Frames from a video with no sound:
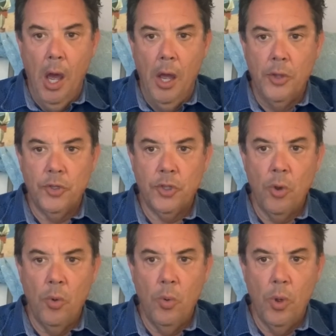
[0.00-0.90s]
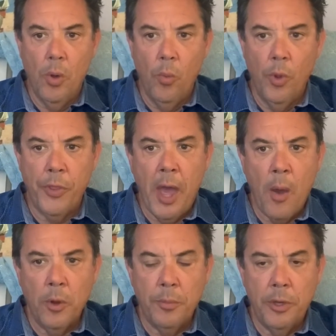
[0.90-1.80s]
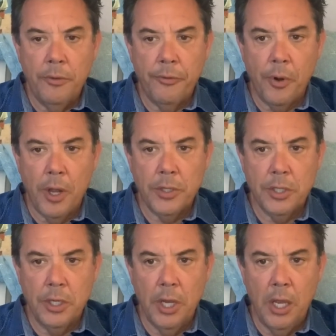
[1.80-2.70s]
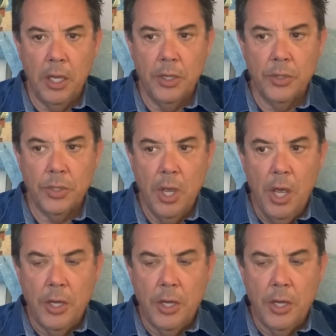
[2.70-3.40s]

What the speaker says: So what that would mean for us today is